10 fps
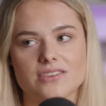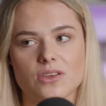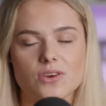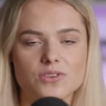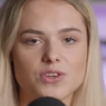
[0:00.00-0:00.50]

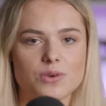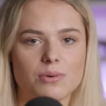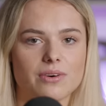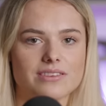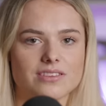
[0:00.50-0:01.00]
So those two
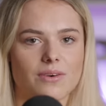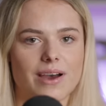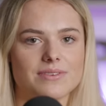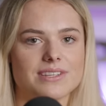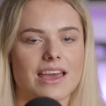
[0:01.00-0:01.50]
boys go
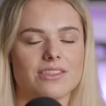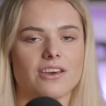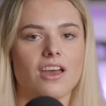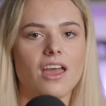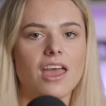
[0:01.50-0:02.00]
out together.